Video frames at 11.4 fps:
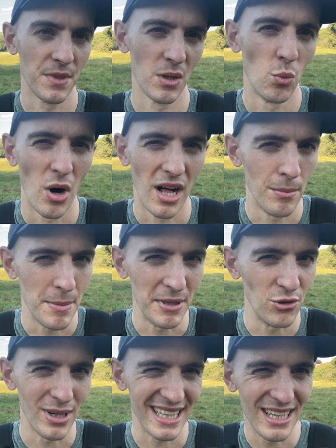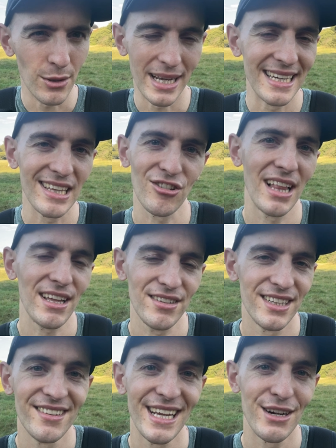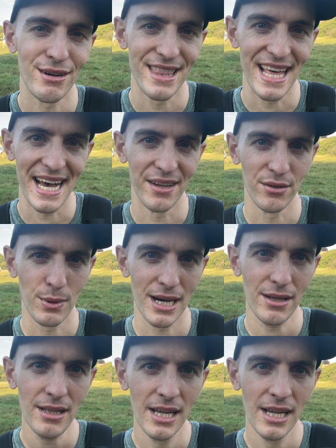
while maybe doing little English lessons here and there as well.